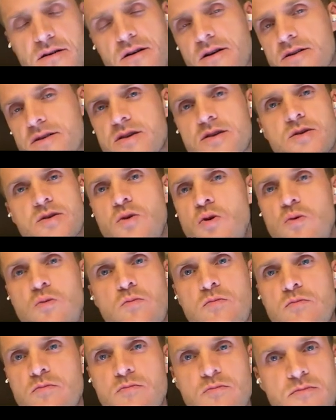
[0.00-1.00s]

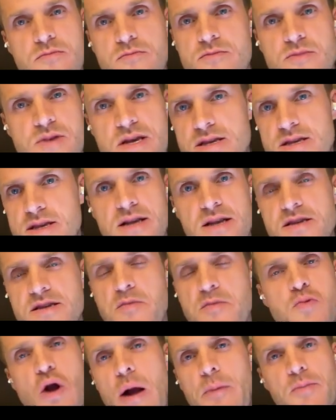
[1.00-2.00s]
assume this has
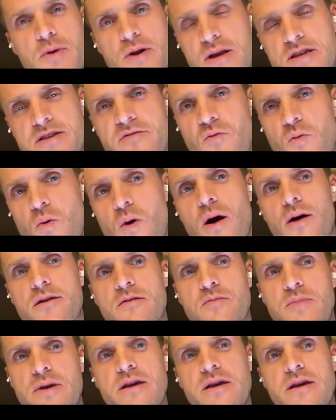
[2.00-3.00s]
the properties of
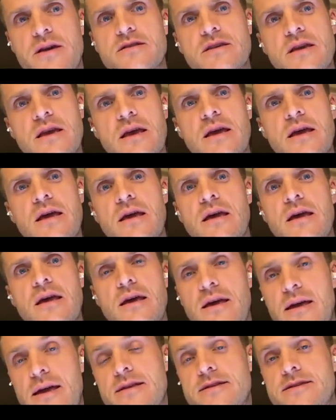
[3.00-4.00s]
water, because
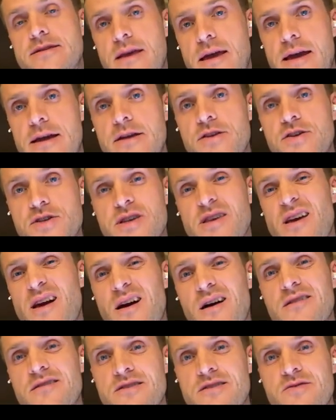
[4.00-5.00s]
it's
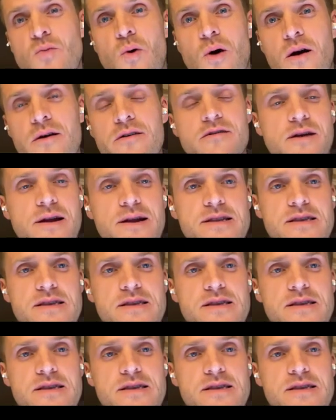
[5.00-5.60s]
HCl in water, right?